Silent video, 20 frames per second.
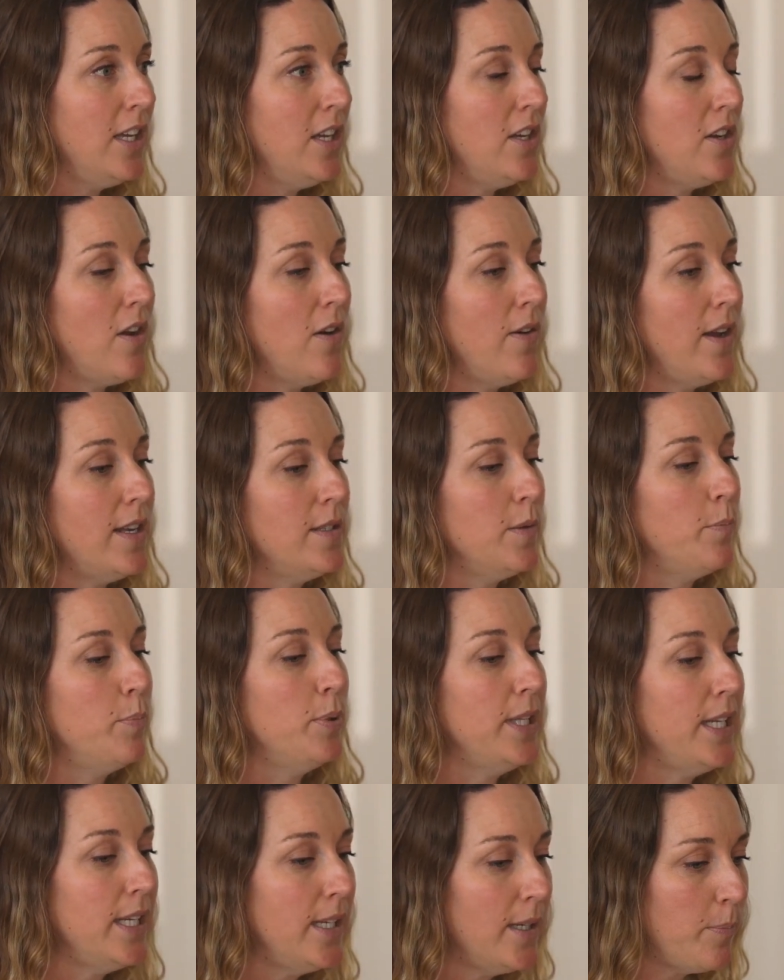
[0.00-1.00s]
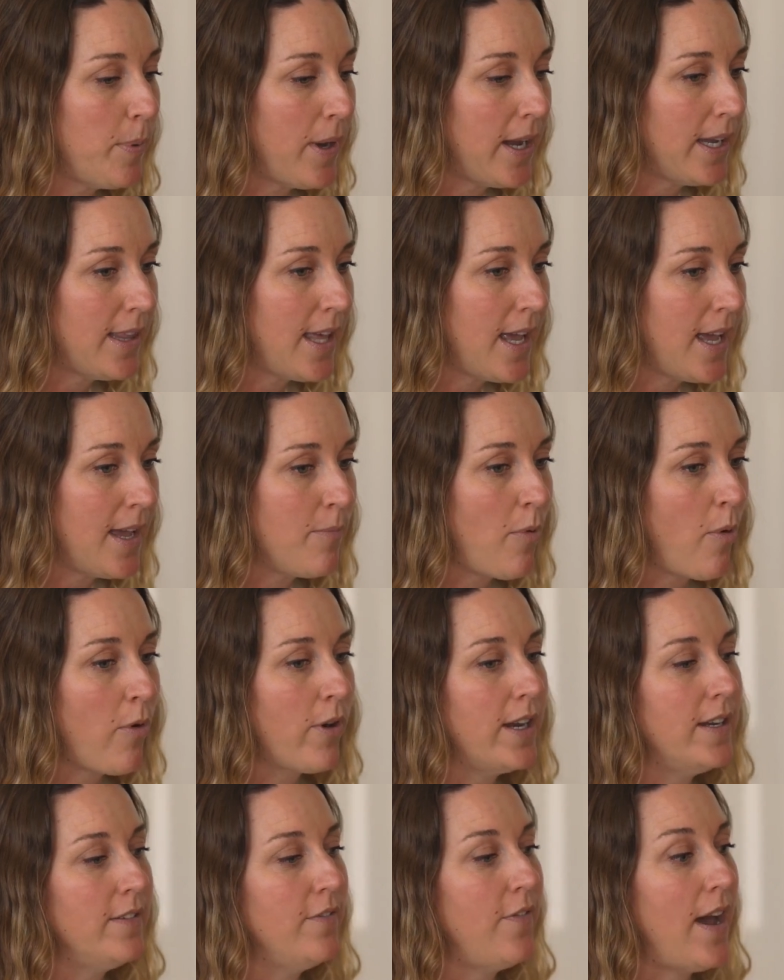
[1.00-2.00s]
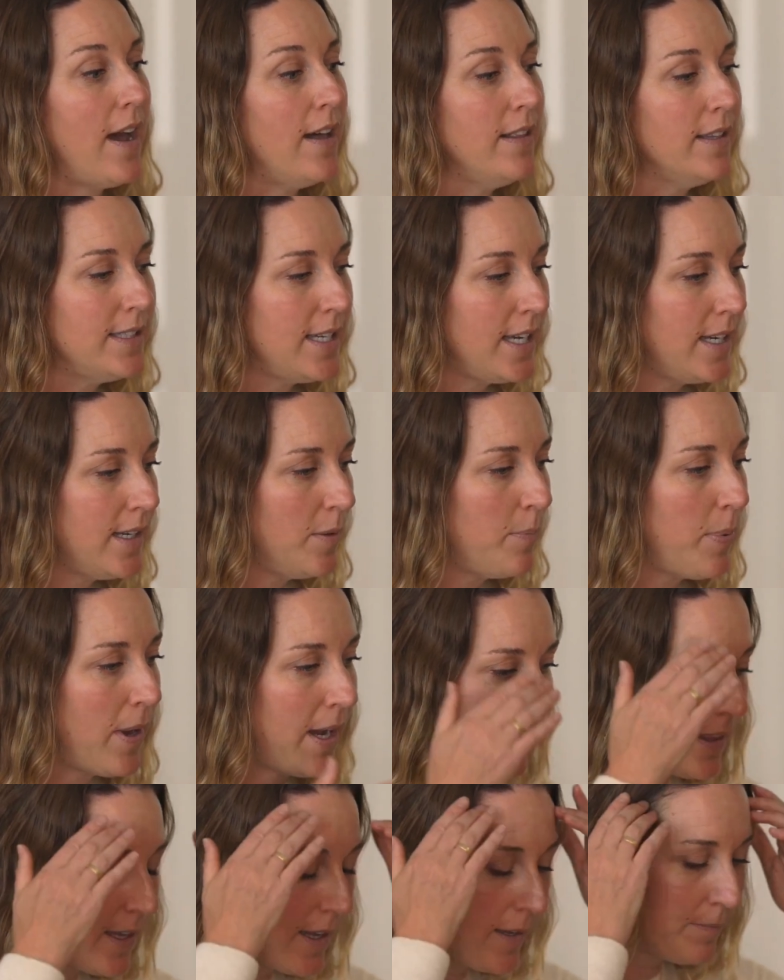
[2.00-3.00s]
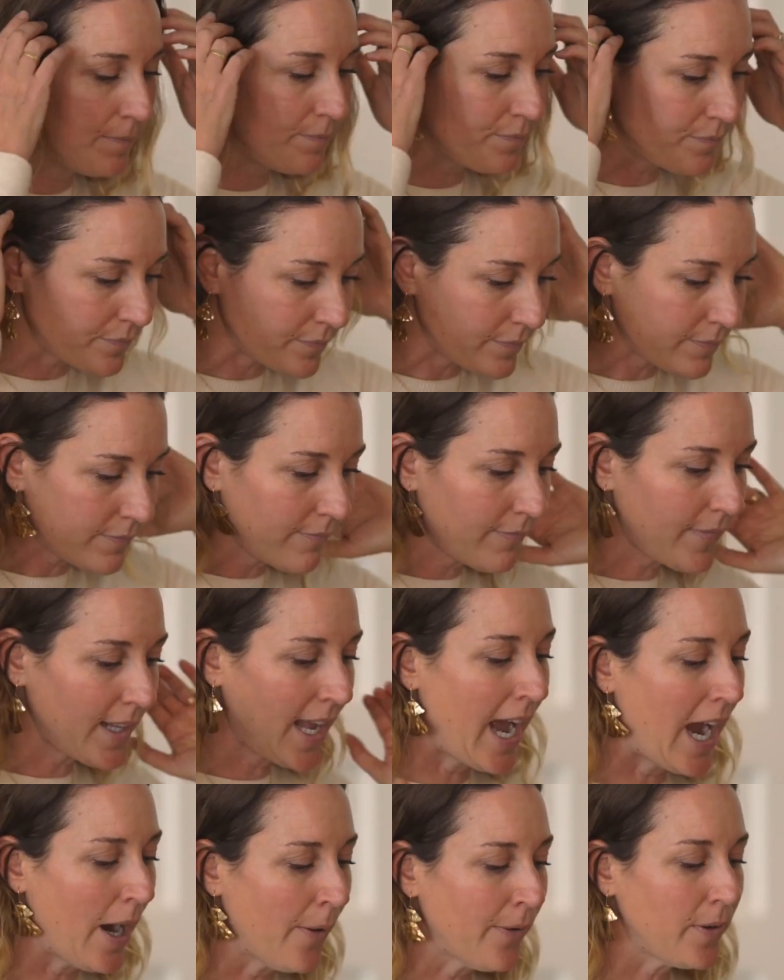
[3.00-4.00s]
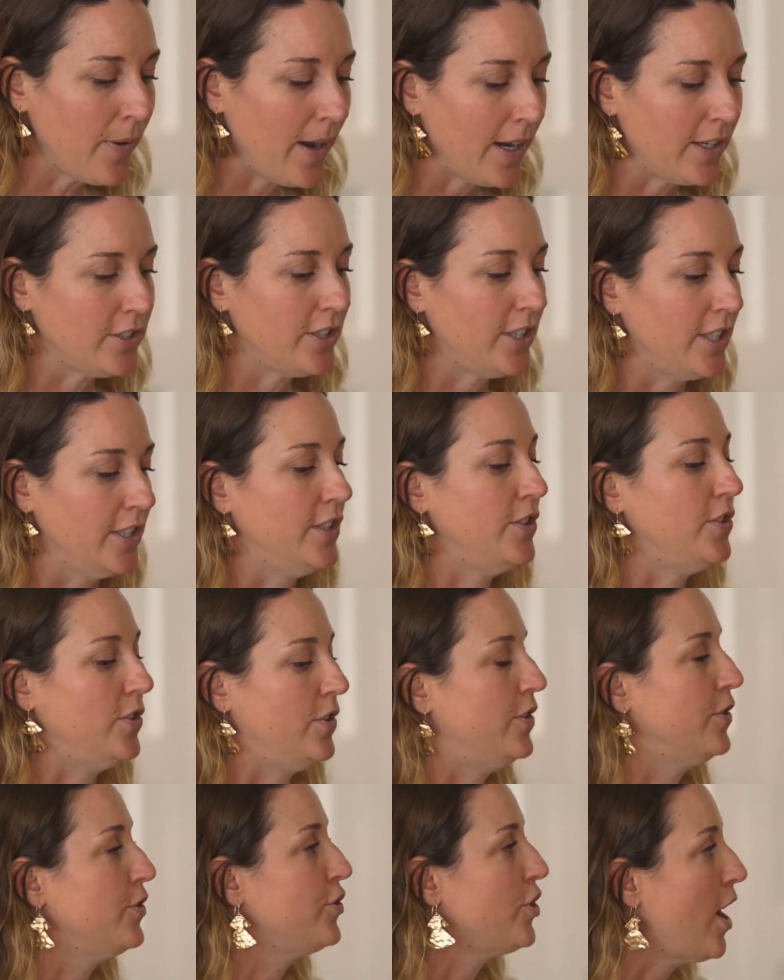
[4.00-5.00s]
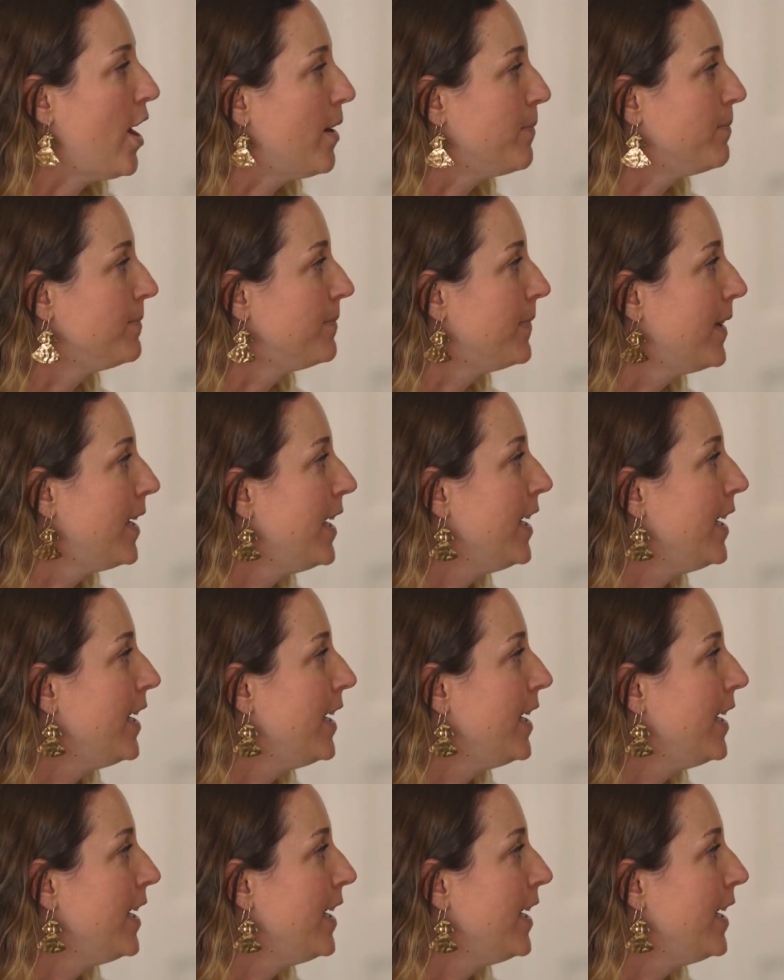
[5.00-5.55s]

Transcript: and depleted by them or invalidated by them, how are you actually going to do your job?